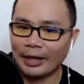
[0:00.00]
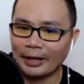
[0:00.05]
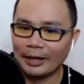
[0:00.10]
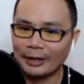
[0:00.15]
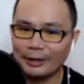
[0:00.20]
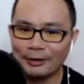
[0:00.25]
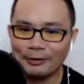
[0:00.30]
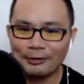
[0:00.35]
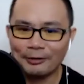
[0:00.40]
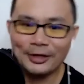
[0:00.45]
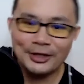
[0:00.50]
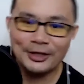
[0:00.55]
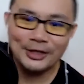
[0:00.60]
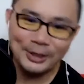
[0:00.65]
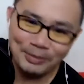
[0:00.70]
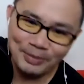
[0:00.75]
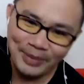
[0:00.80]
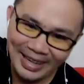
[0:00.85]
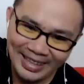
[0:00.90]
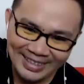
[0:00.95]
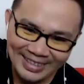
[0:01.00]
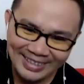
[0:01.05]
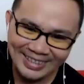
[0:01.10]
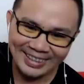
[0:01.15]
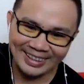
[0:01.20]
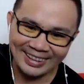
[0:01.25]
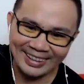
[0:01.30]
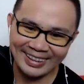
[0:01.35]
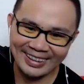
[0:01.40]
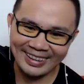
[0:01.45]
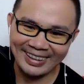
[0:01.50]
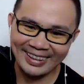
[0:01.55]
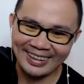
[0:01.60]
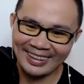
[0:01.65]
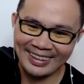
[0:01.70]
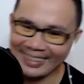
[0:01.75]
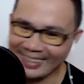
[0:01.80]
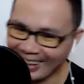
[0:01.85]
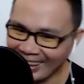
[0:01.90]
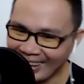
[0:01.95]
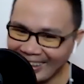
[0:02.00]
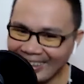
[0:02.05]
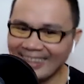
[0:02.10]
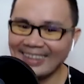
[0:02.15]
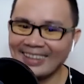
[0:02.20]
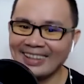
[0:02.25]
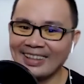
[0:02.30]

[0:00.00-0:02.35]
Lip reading: Richard Branson, right?